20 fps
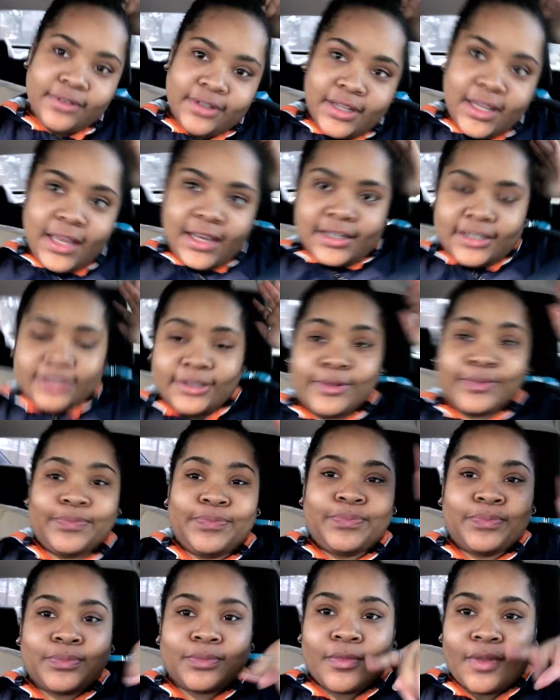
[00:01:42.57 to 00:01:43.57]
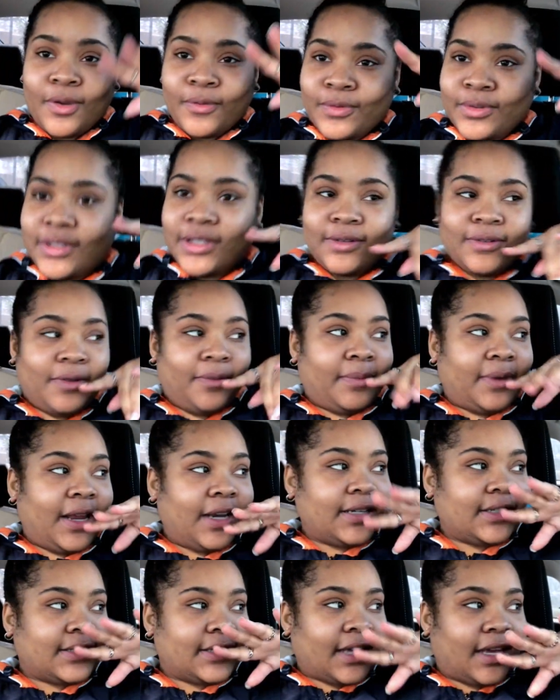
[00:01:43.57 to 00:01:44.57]
Y'all know what to do. But I
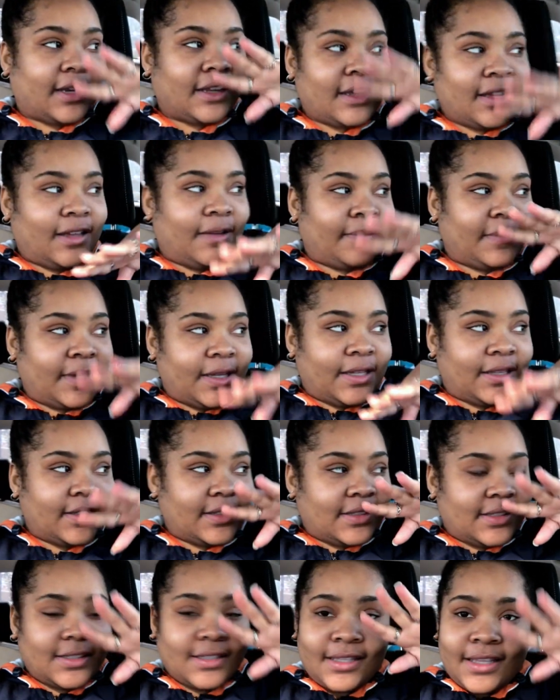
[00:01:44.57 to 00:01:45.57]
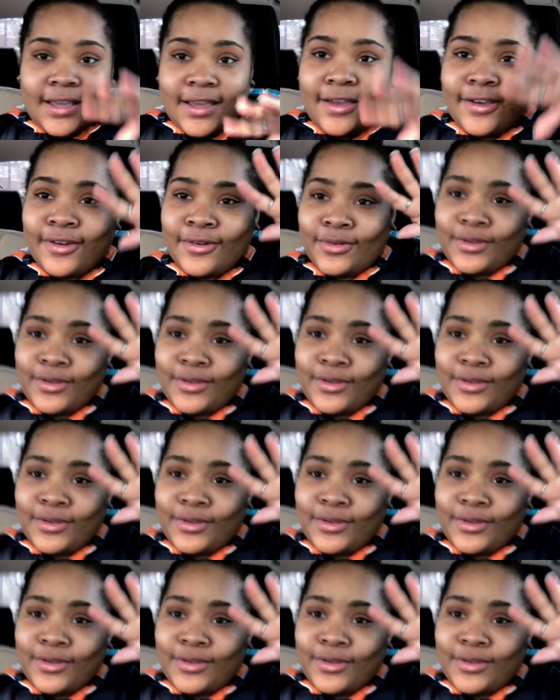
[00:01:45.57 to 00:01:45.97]
just got to come and tell